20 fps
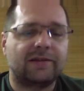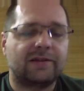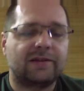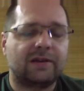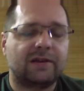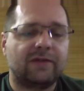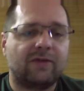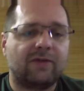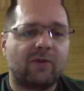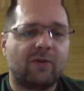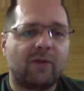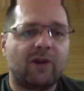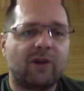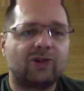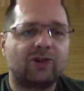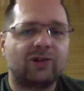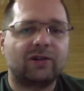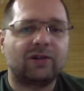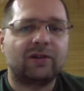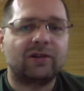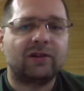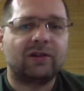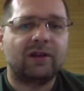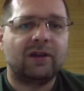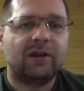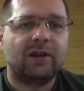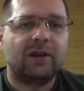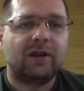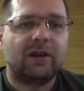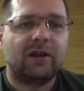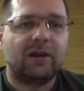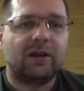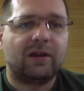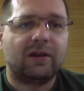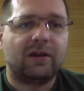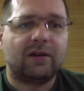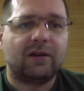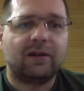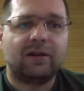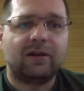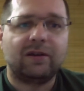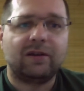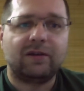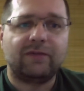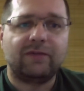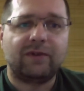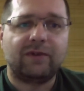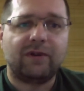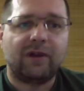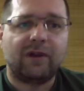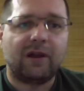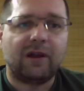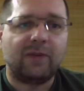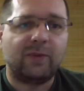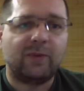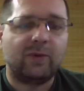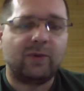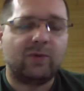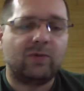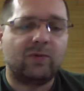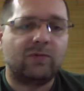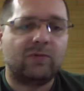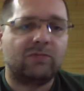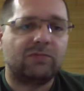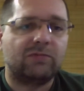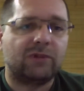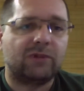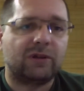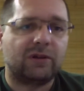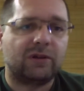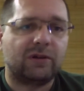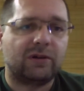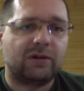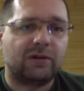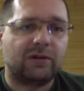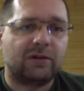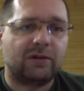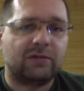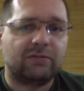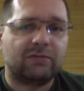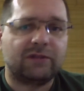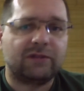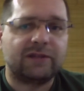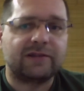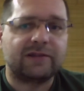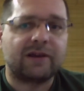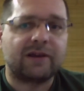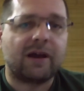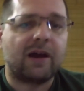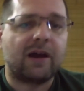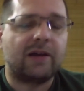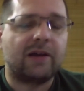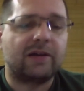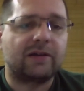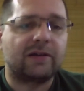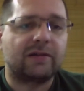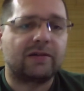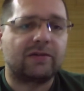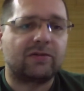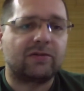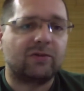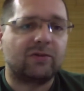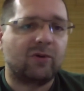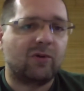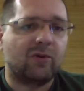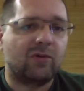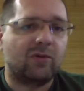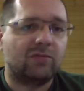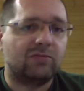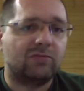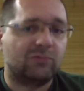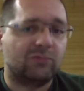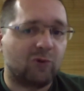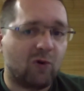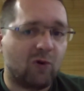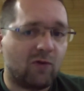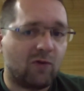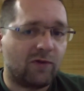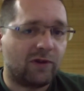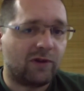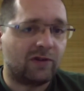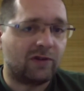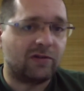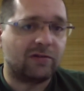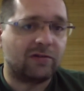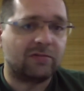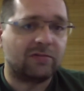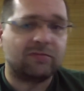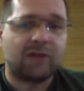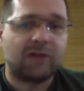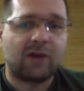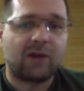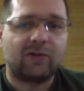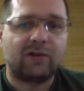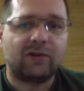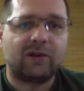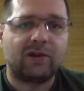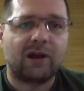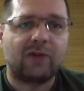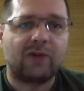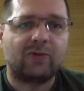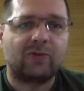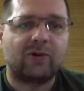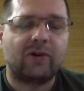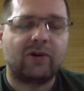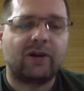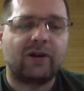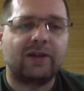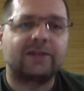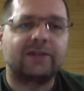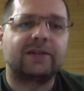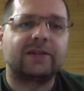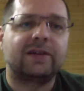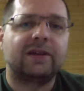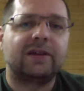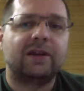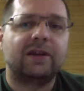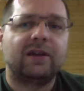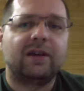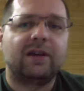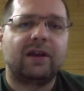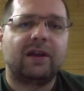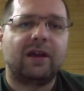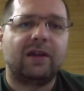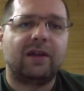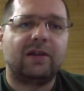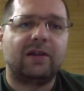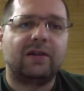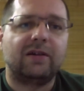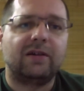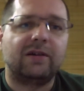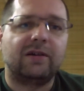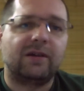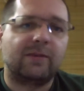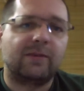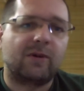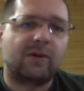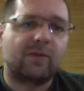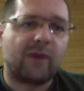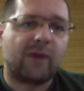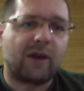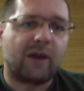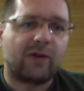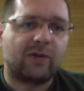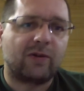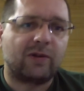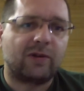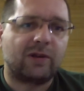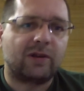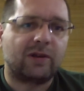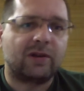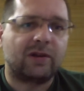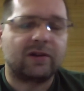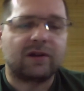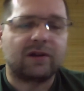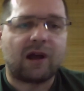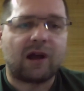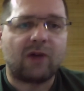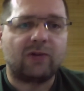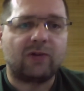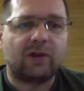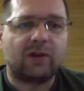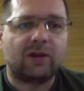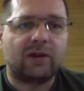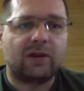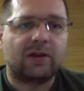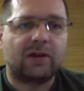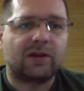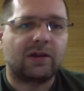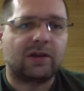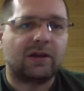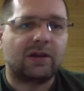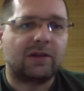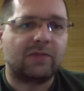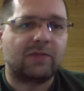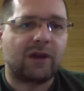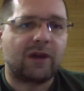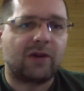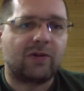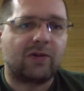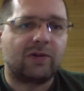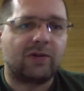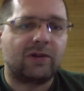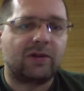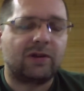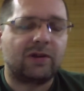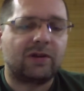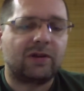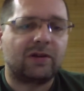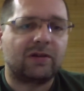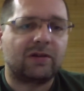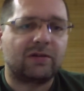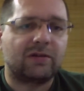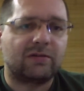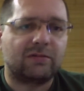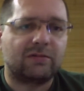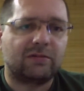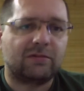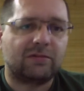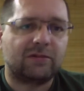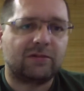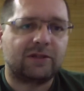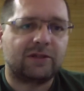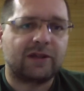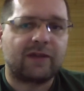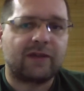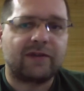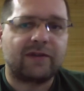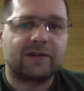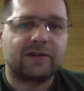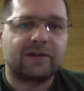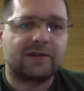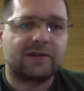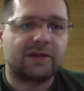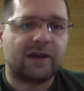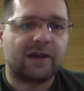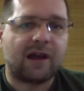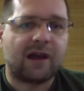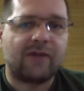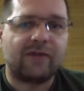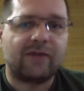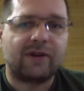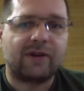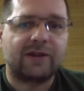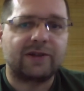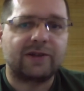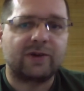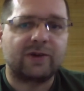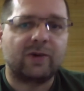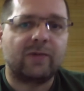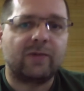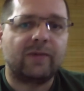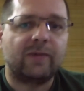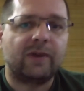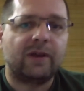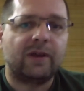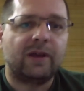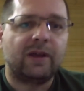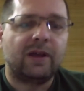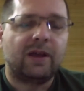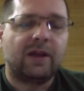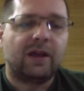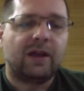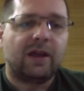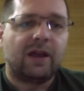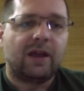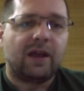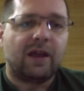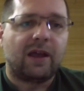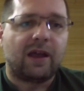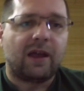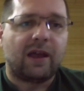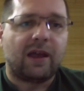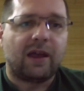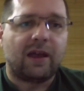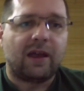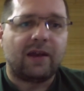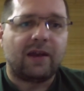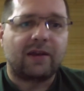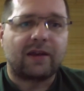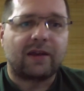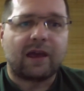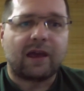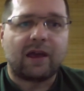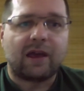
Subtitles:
information, and it will help you decide to move into MikroTik router OS and learn about MikroTik routing and MikroTik services and hardware and so on. And I